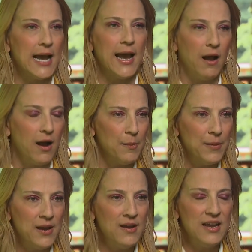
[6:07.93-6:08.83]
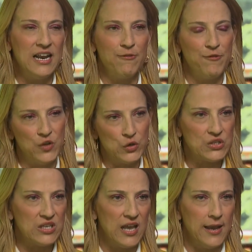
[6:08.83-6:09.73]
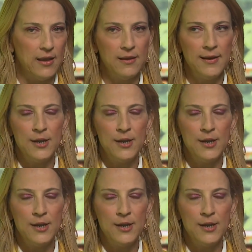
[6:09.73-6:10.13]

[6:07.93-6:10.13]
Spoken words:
add up. And it feels like